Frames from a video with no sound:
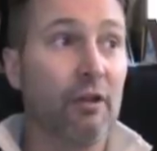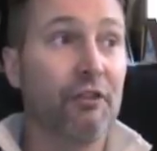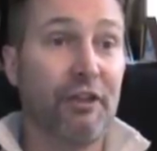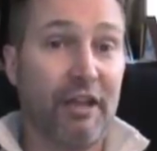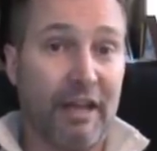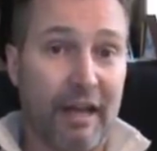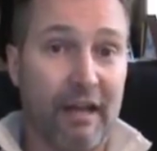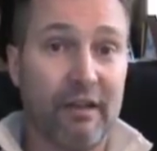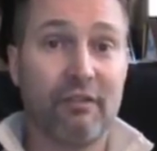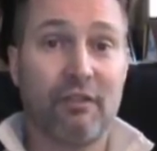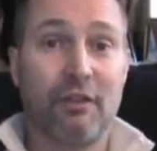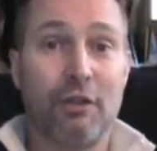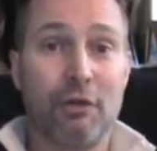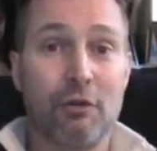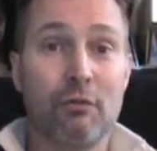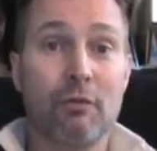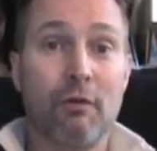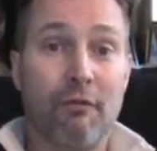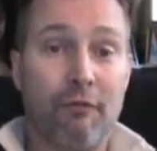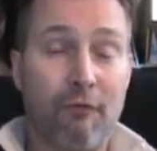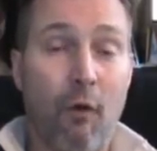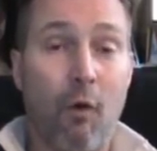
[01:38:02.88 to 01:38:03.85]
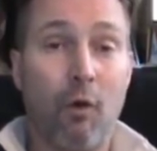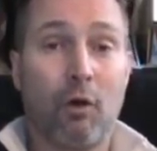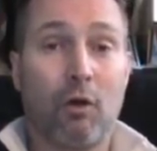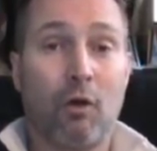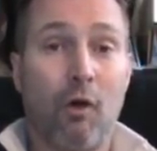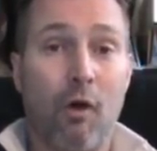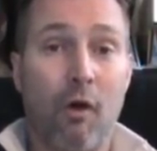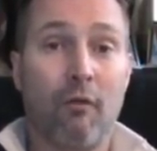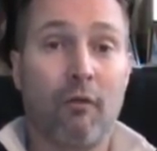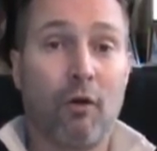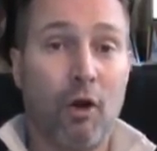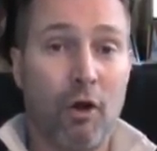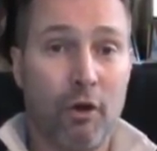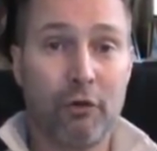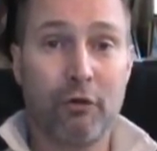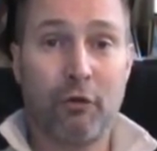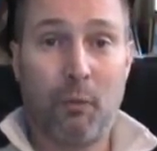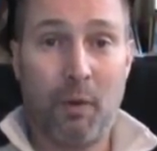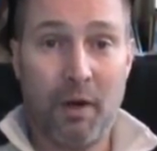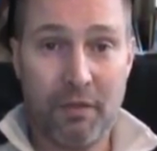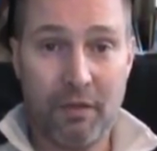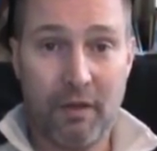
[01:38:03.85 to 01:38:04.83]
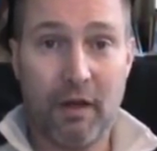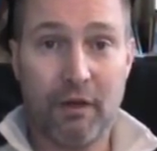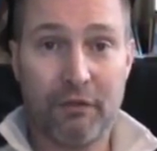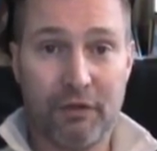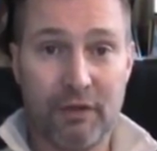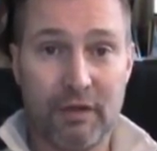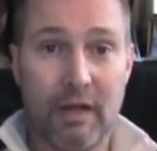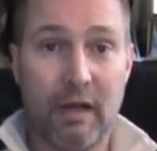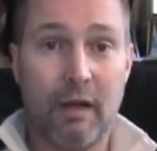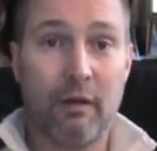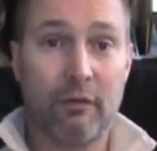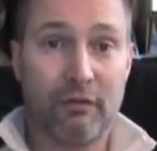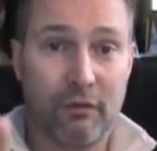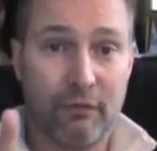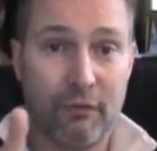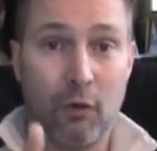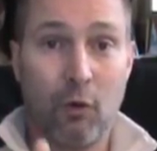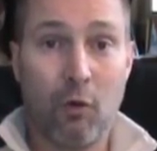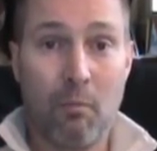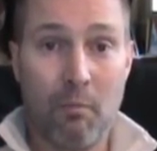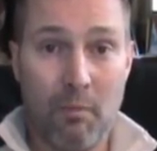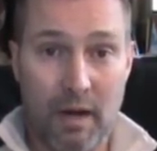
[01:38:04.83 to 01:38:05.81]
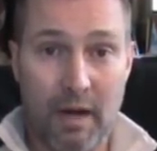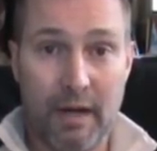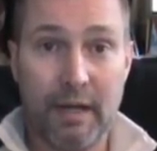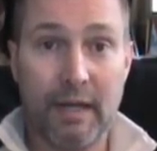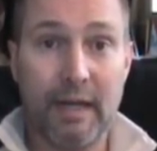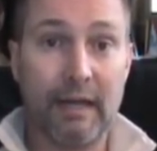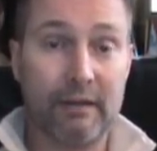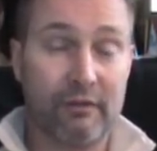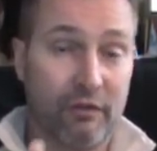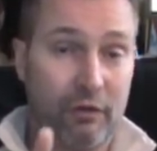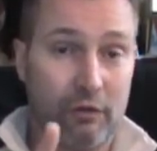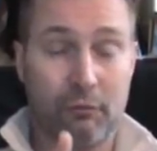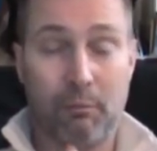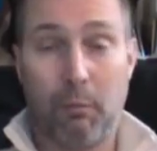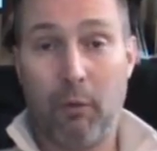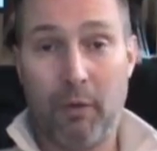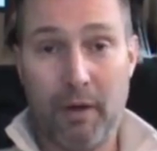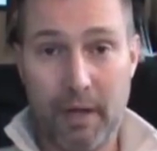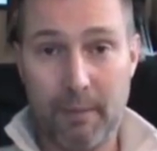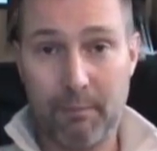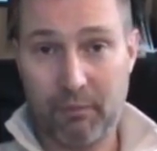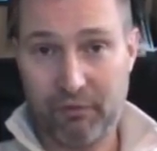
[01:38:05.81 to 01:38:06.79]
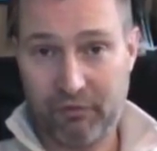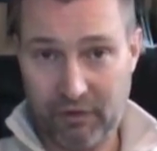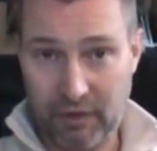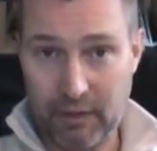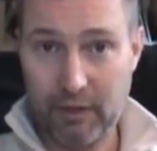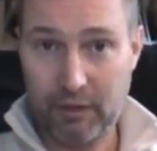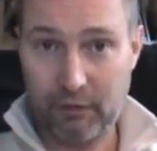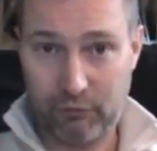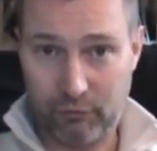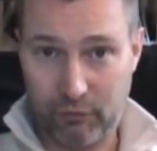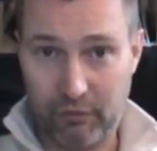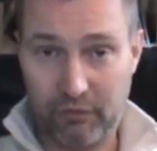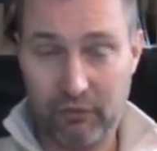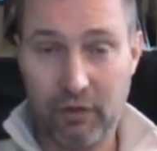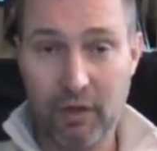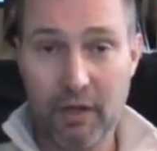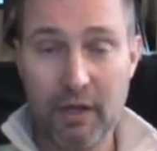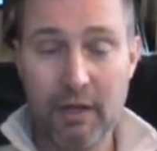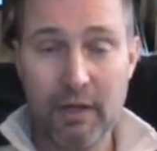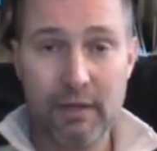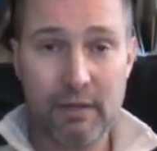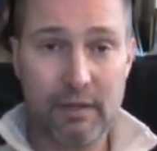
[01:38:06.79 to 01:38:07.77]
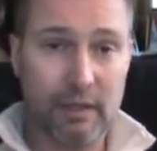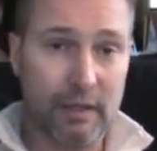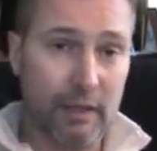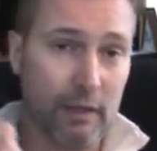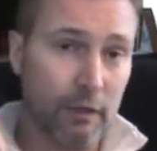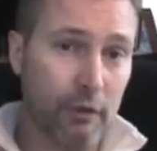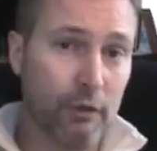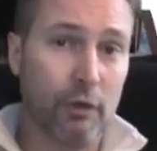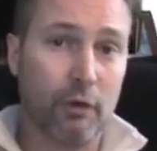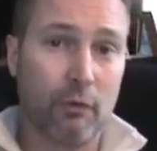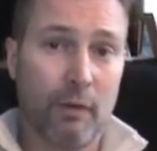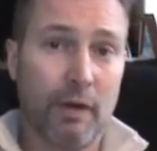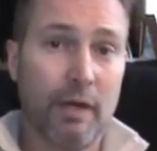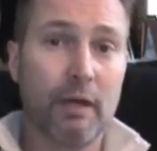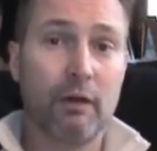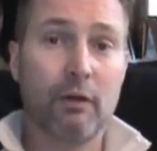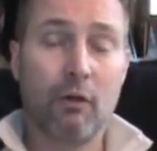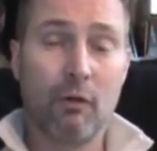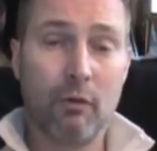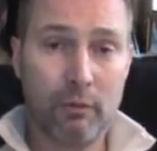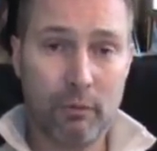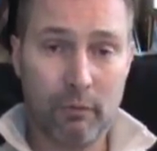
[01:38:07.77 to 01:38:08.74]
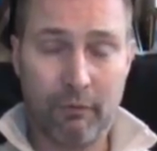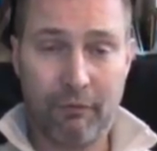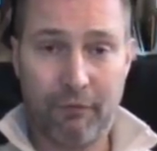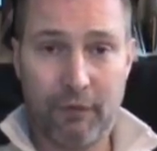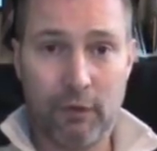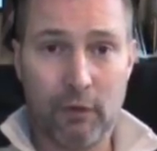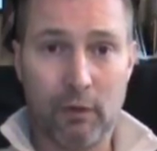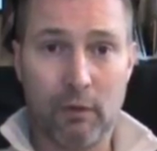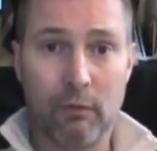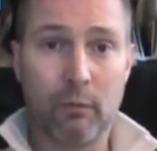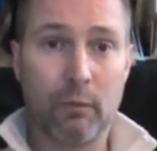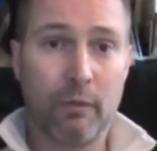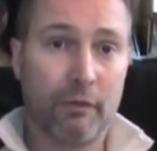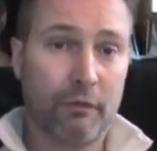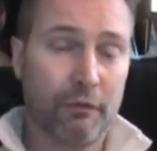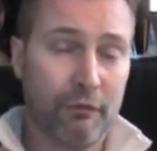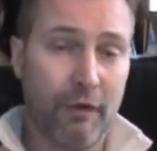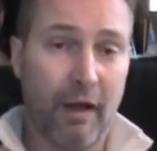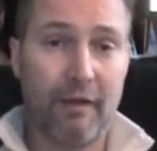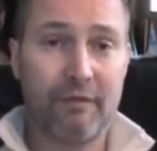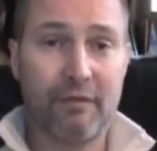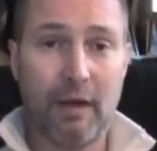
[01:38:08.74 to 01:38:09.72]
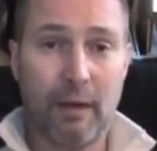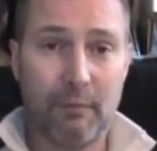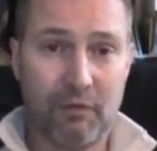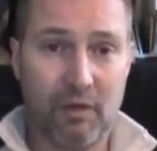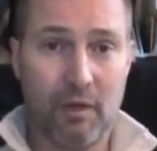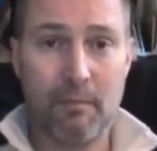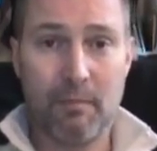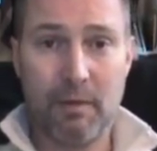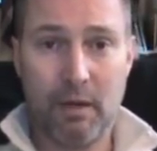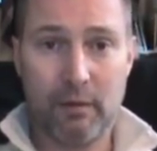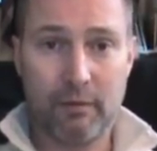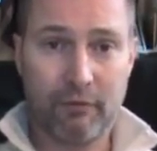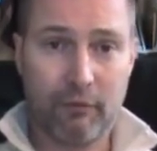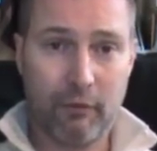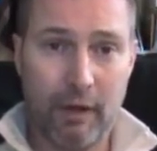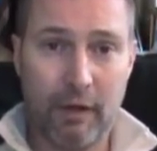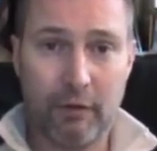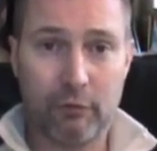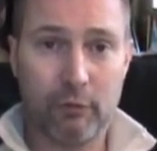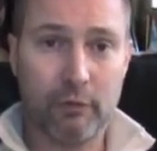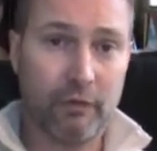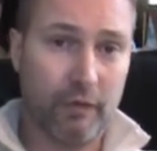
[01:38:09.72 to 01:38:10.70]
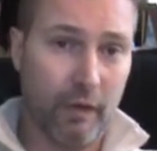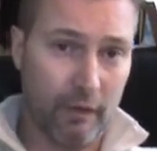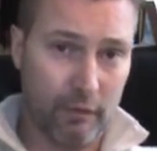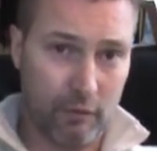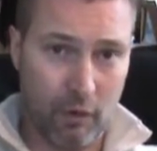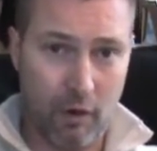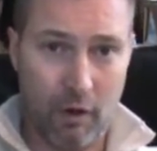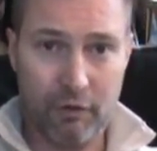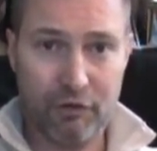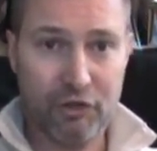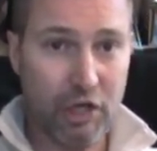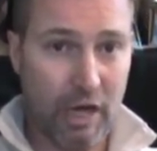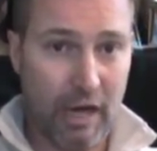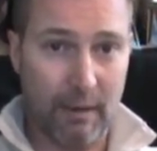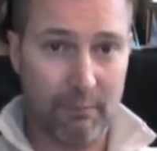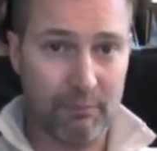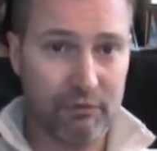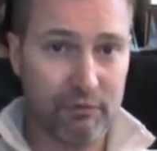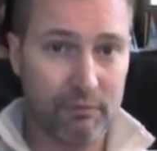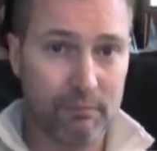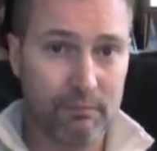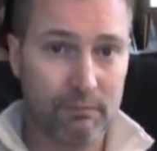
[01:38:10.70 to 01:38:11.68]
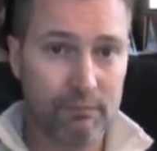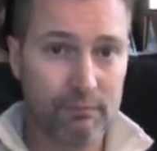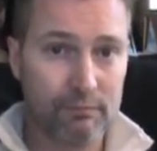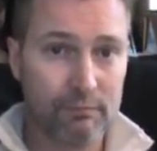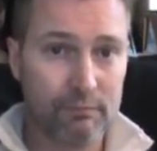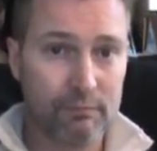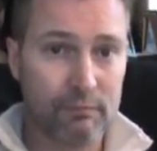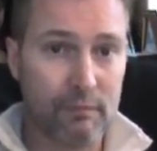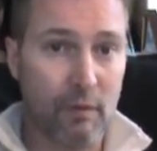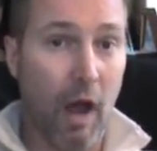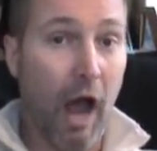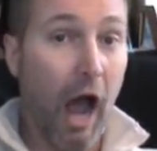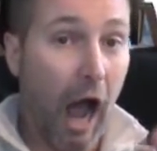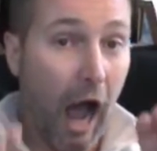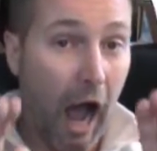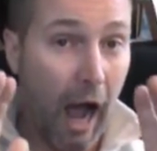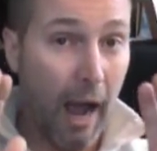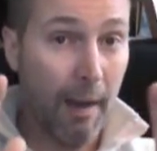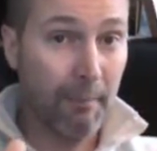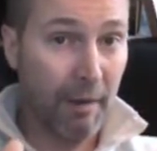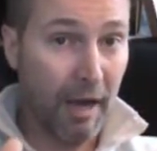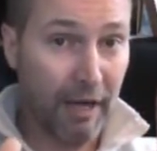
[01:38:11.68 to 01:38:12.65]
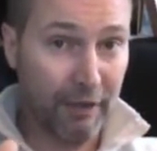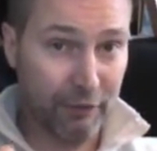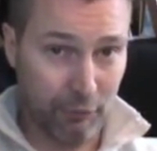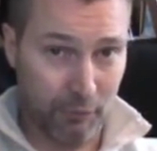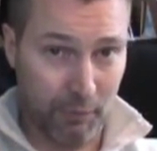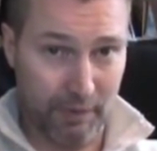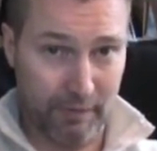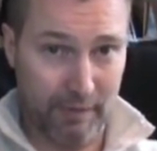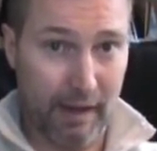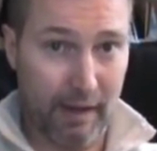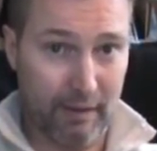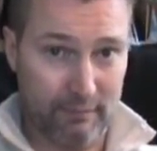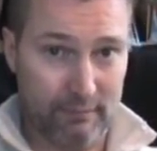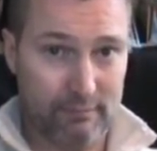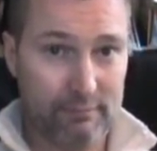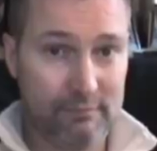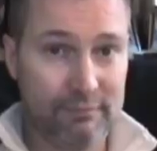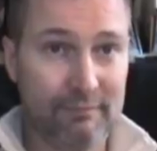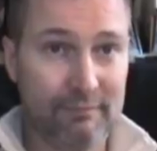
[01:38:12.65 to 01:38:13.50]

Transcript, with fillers: else asking you to fork over $120,000 of your money at 6.8% interest to get a degree to go into a field where there's 5 times the amount of graduates than there are jobs. I'm not doing that.